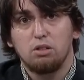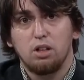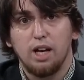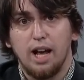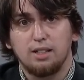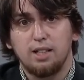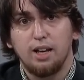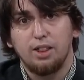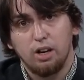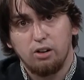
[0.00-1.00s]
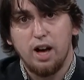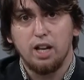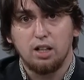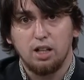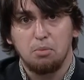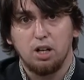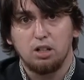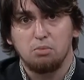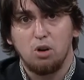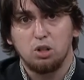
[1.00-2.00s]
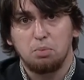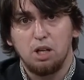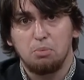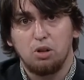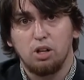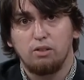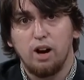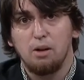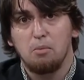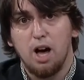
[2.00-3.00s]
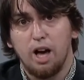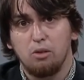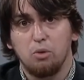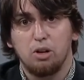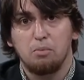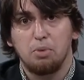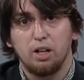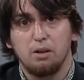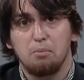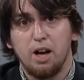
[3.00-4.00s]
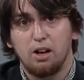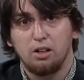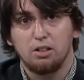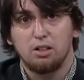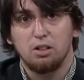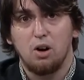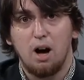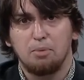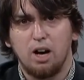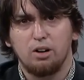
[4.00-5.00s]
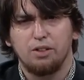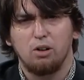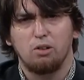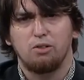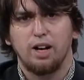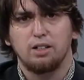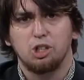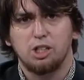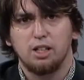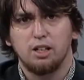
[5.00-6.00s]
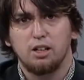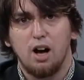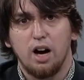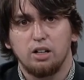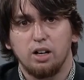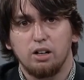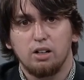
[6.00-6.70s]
and I say theoretically because most people in their right mind wouldn't be compelled to opt out of their own right to see a doctor.